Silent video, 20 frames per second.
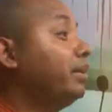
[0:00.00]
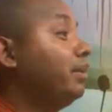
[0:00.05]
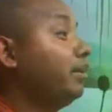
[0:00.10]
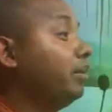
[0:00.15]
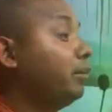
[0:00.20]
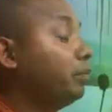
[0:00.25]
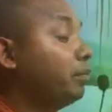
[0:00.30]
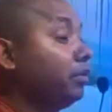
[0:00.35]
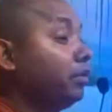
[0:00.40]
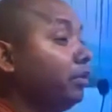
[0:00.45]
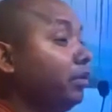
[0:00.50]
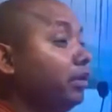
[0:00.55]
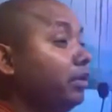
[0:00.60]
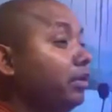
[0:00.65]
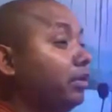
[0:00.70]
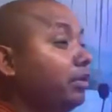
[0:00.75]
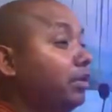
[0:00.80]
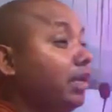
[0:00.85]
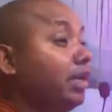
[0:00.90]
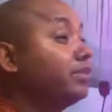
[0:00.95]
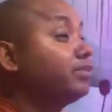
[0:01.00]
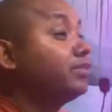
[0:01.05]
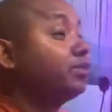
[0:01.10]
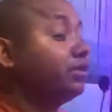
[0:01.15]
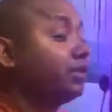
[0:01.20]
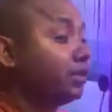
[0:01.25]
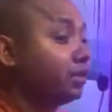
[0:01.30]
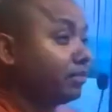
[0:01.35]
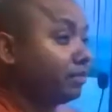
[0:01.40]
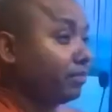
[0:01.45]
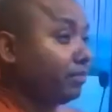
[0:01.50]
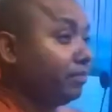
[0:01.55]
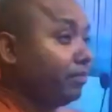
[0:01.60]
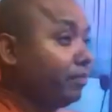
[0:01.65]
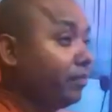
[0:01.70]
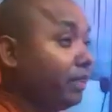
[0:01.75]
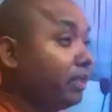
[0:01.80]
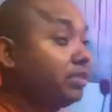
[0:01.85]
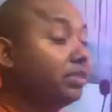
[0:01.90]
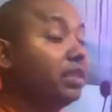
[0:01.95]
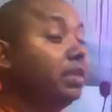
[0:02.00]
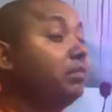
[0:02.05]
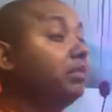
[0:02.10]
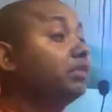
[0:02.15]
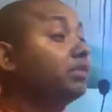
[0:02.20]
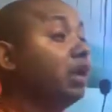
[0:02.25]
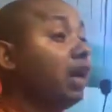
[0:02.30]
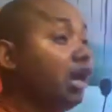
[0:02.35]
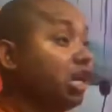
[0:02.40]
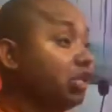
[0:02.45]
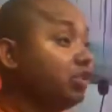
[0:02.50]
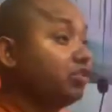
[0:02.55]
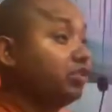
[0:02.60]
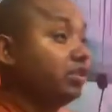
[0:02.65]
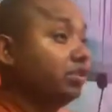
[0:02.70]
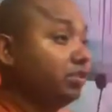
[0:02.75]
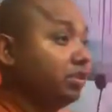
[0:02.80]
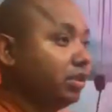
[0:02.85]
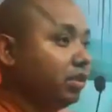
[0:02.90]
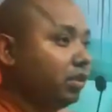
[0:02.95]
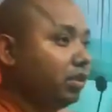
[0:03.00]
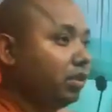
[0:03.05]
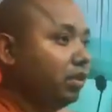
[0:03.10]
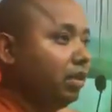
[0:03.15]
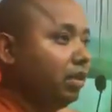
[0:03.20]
a ascetic. His name is Asaji.